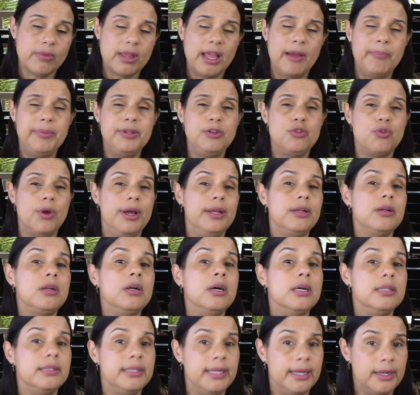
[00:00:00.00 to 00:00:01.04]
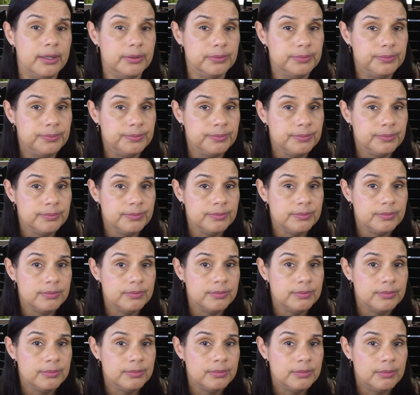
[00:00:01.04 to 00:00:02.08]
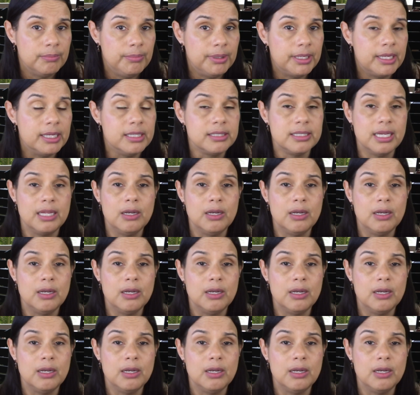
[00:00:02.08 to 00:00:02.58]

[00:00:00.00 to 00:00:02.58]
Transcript: I've been trying to cut down because